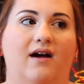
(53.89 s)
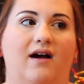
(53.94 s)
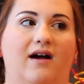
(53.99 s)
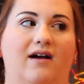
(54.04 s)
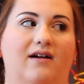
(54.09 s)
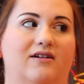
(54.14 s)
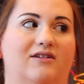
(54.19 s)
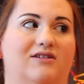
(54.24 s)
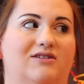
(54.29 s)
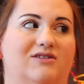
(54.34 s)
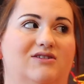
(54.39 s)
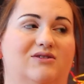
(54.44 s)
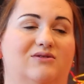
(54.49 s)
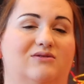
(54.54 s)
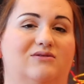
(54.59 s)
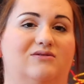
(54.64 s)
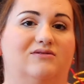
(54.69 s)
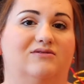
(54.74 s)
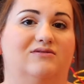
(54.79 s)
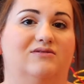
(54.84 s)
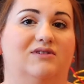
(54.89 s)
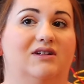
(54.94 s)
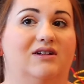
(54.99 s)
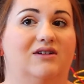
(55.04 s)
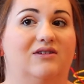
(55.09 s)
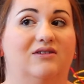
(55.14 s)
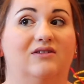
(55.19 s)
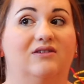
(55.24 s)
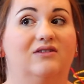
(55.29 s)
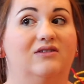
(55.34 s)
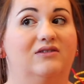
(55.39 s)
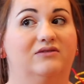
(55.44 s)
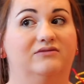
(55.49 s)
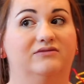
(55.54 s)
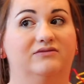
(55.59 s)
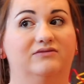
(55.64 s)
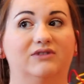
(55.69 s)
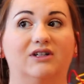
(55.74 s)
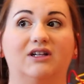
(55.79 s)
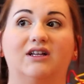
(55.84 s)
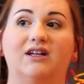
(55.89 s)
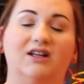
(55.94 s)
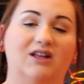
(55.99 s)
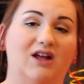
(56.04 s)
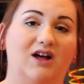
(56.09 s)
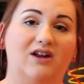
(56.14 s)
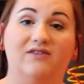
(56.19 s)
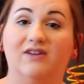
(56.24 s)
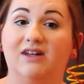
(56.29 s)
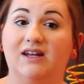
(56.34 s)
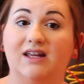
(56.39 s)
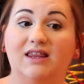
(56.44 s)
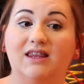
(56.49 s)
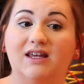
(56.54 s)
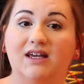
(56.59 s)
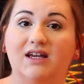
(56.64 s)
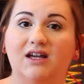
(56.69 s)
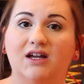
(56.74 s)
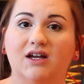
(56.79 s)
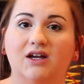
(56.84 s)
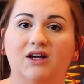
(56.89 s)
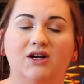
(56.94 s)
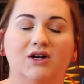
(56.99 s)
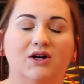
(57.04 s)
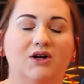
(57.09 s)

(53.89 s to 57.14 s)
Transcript: I couldn't do really a lot of anything,